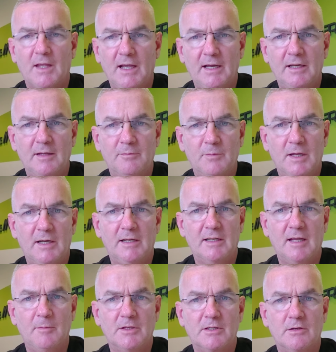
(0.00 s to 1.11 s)
Any
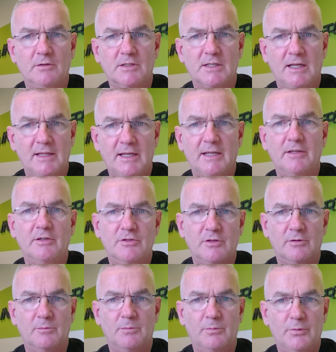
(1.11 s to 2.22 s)
damage caused like that, you
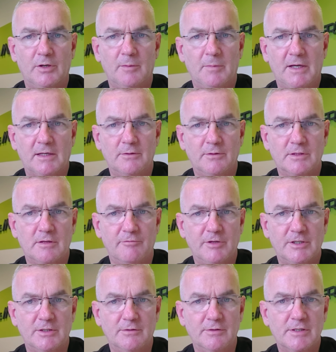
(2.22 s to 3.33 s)
should put it back to its
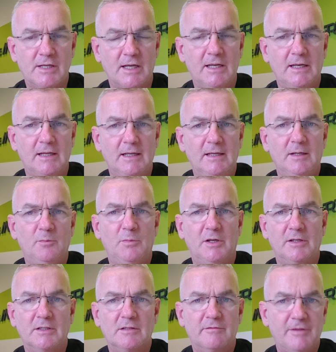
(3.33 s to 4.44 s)
original state. But
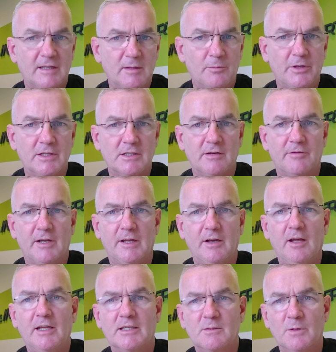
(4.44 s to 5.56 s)
fingerprints around
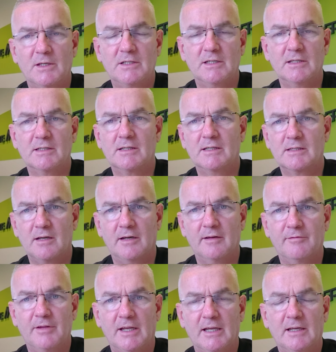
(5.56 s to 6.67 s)
light switches, this kind
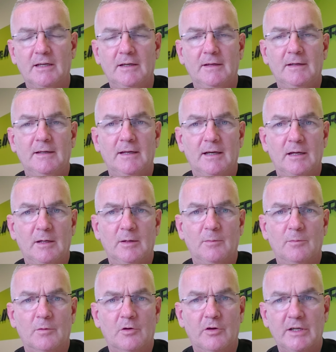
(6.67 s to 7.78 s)
of thing,
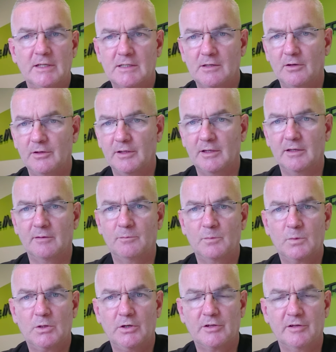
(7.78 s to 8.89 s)
grease on the
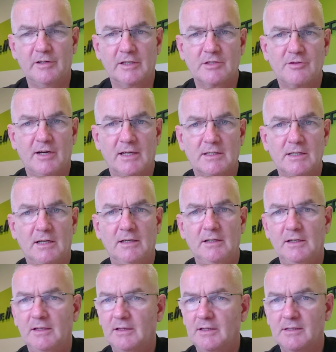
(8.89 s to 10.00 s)
cooker extractor,
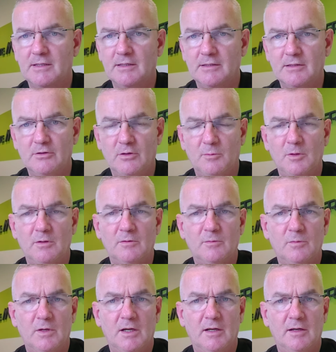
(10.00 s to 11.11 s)
this is normal
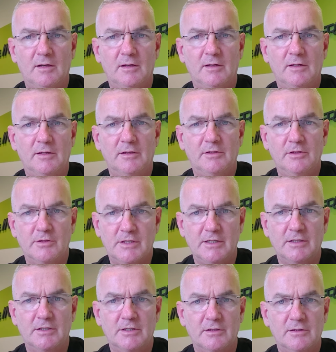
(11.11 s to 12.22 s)

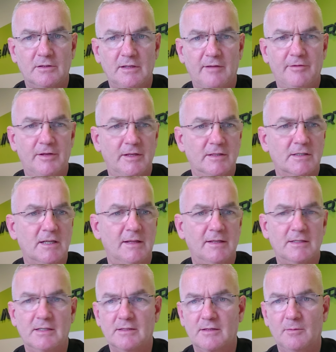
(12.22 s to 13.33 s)
usage evidence, and
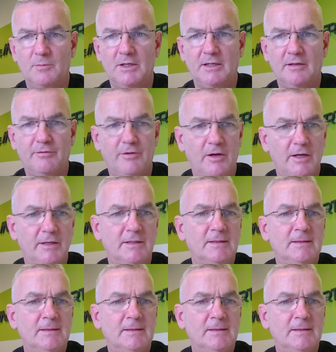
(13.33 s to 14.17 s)
this is completely fine.